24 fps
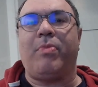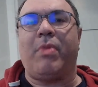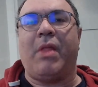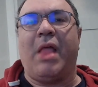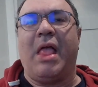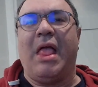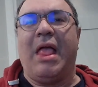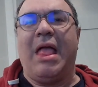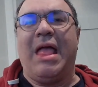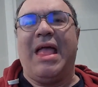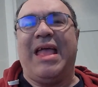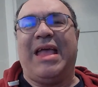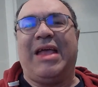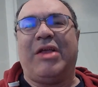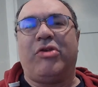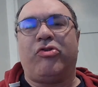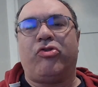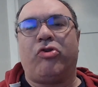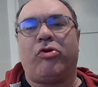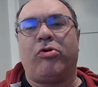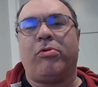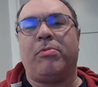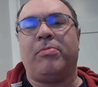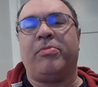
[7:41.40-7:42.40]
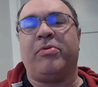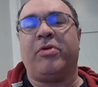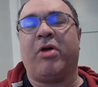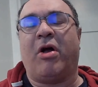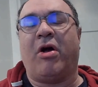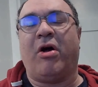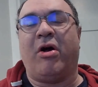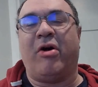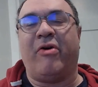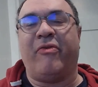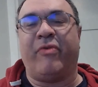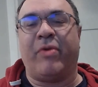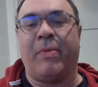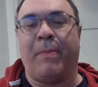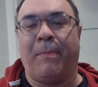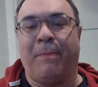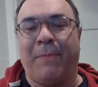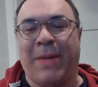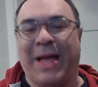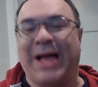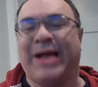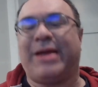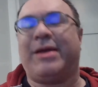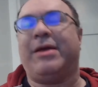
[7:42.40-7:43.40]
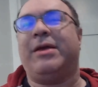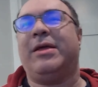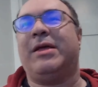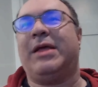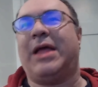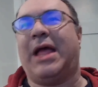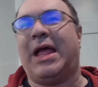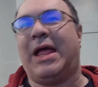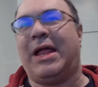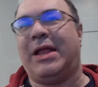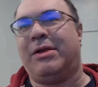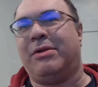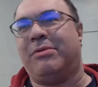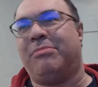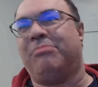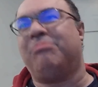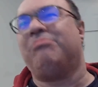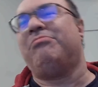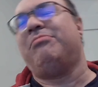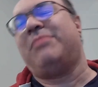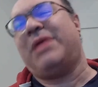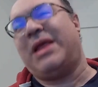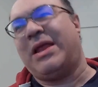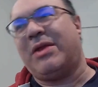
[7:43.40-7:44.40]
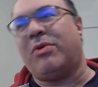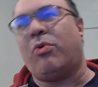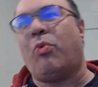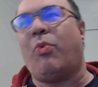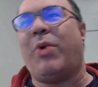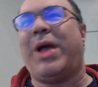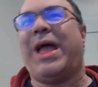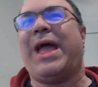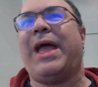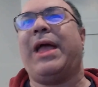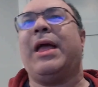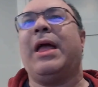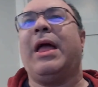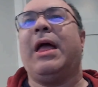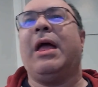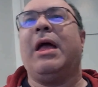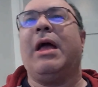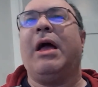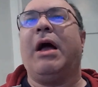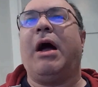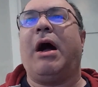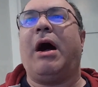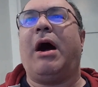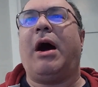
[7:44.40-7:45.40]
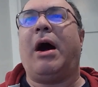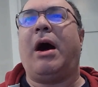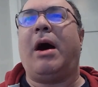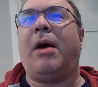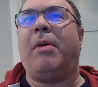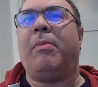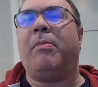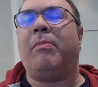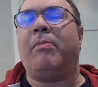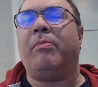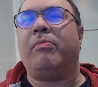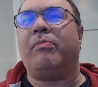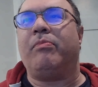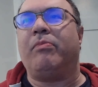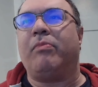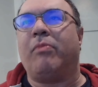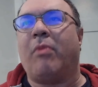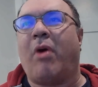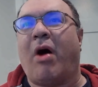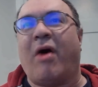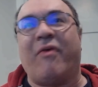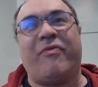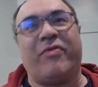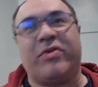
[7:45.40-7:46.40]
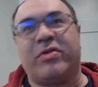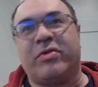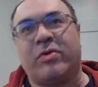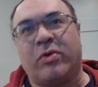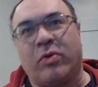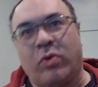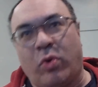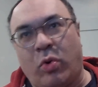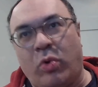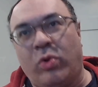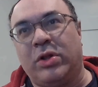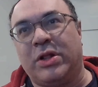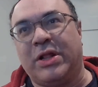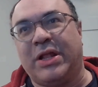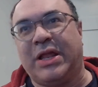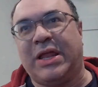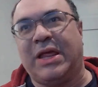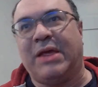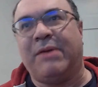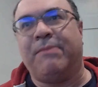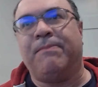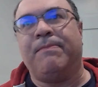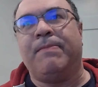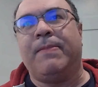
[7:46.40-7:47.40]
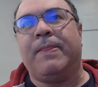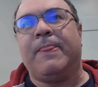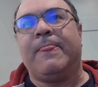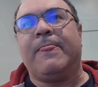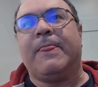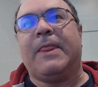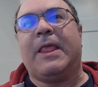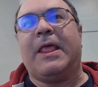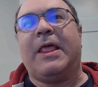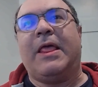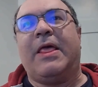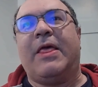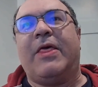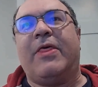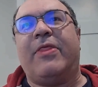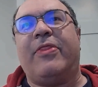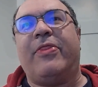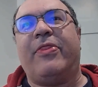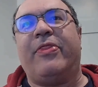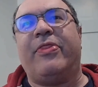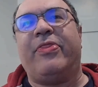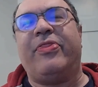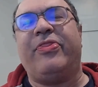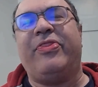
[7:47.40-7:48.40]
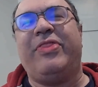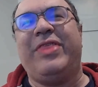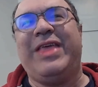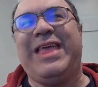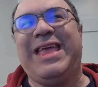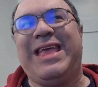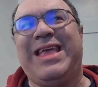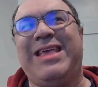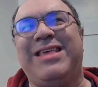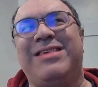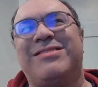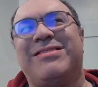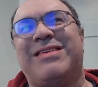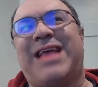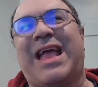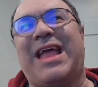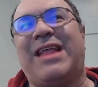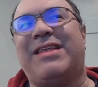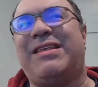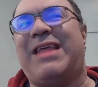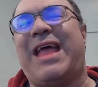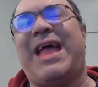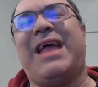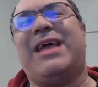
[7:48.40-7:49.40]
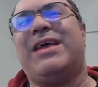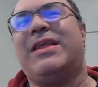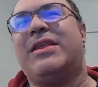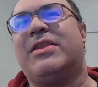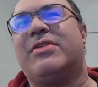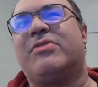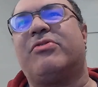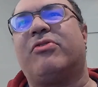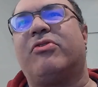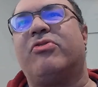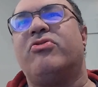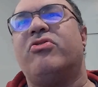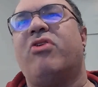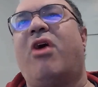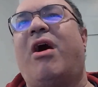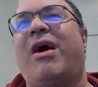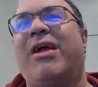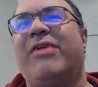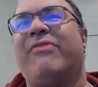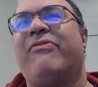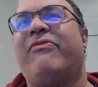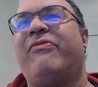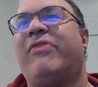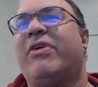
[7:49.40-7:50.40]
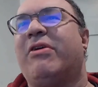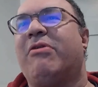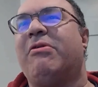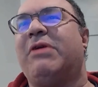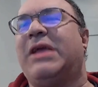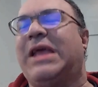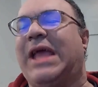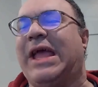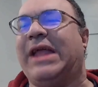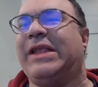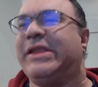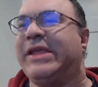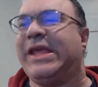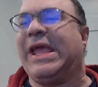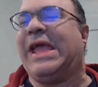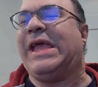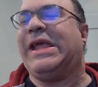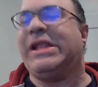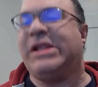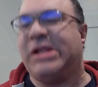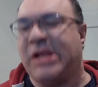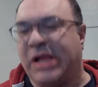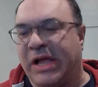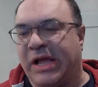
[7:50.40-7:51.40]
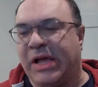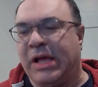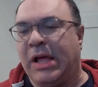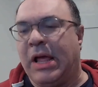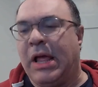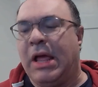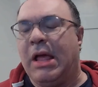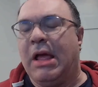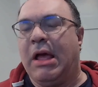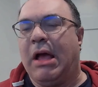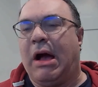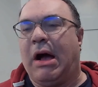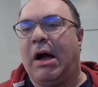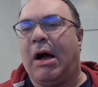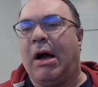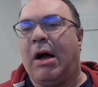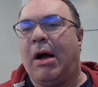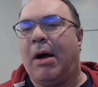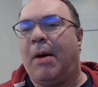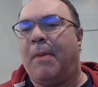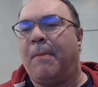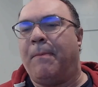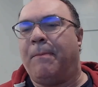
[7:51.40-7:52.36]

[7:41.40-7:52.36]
in terms of Beck and, in a way, Officer Olney. These antagonists are not very engaging. I'll